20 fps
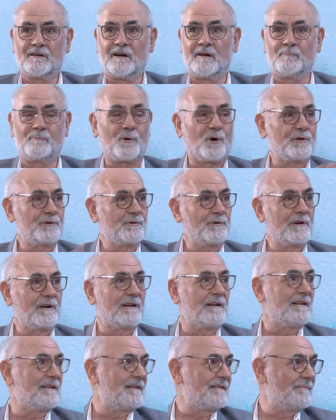
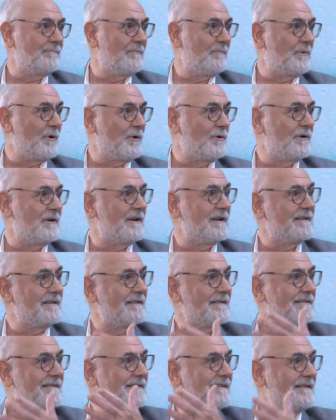Portugal,
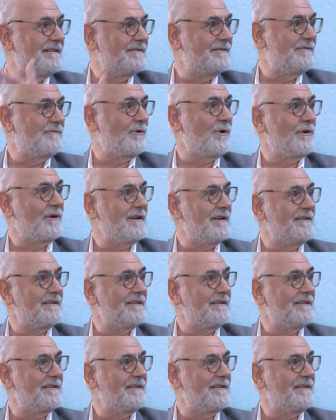Poland, Turkey,